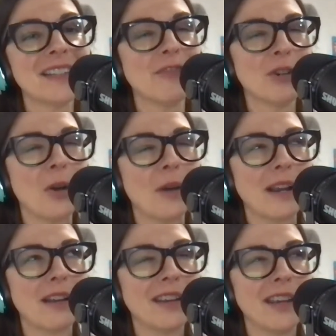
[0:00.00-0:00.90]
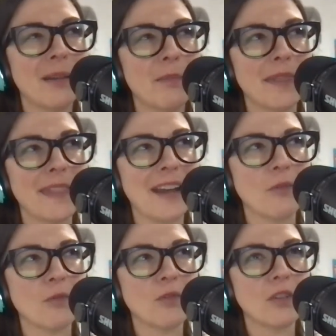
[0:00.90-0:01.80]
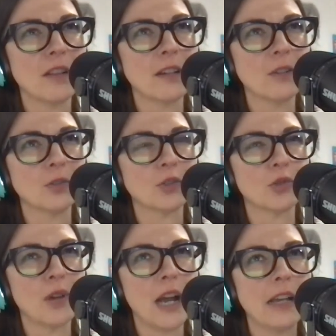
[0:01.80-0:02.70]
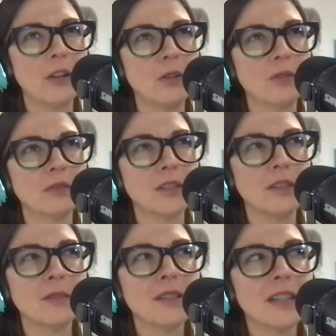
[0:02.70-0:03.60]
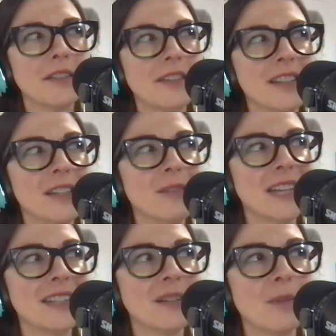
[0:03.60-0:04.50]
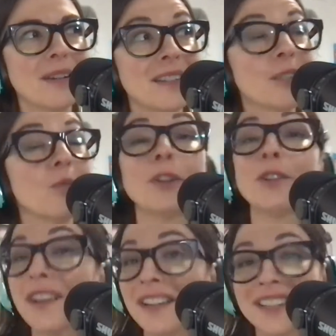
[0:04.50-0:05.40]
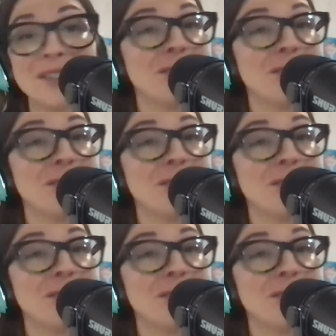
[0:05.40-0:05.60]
If you're going, yeah, but that clinical trial used L-theanine with antidepressants, well, you're not going to do